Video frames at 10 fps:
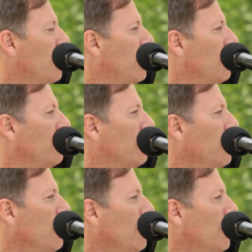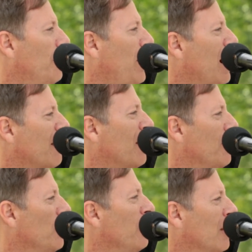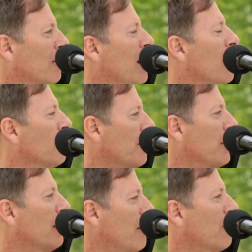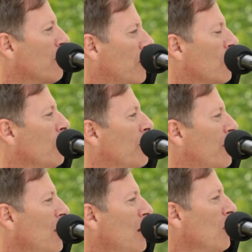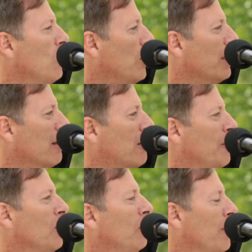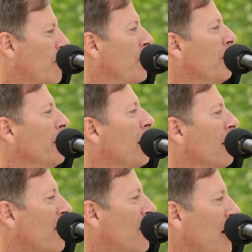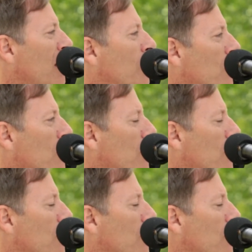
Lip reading: And part of that moving around, I think, is to do with wanting it to always be a bit unstable.